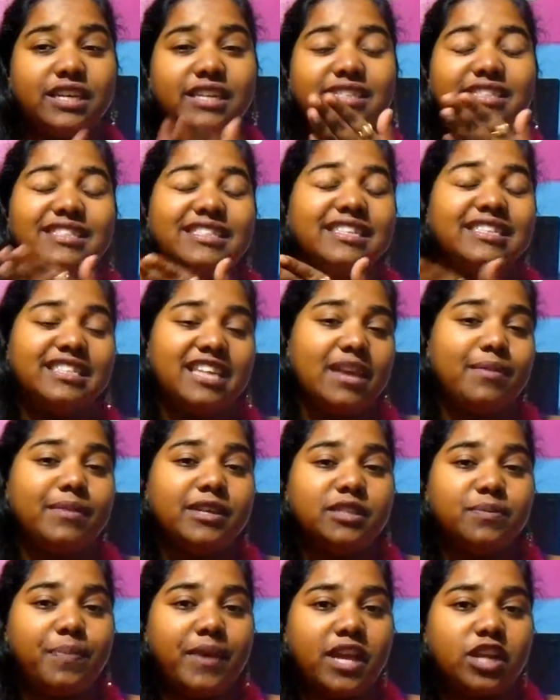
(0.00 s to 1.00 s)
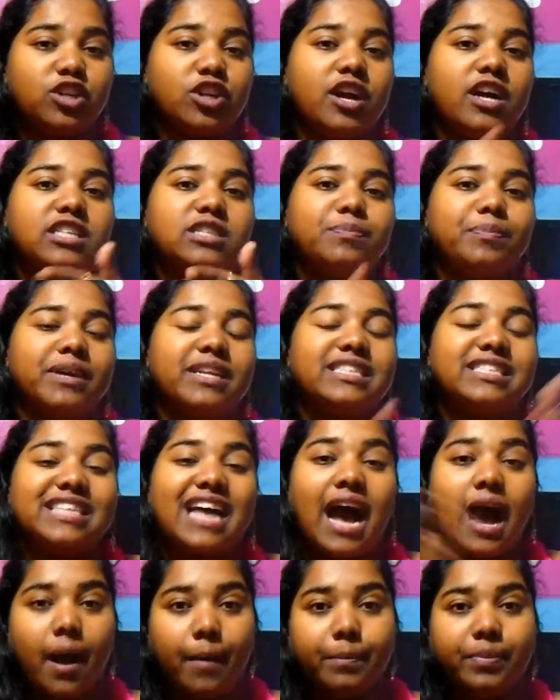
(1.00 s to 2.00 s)
the same as pear drops, but it's
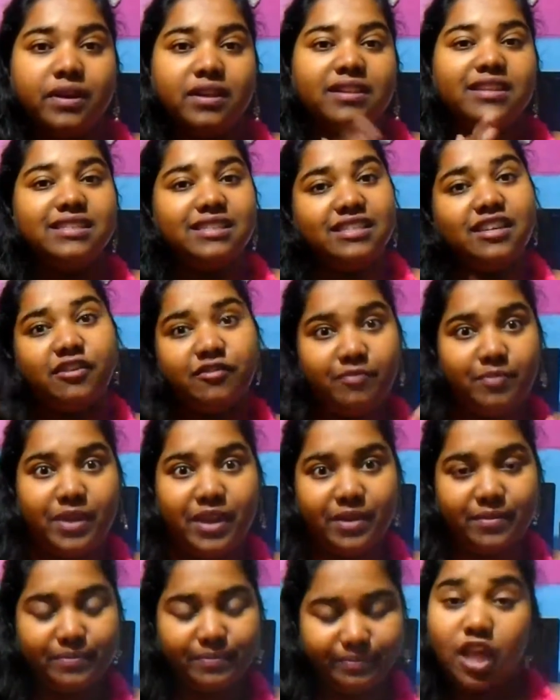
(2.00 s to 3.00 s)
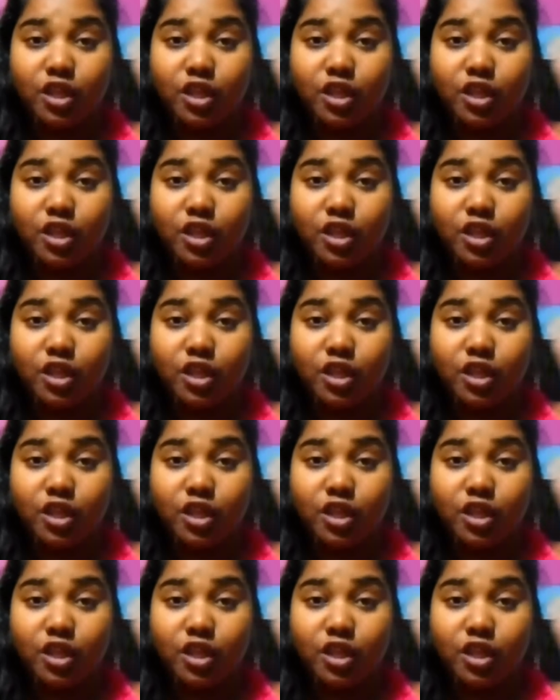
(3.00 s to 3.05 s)
apple instead of pear.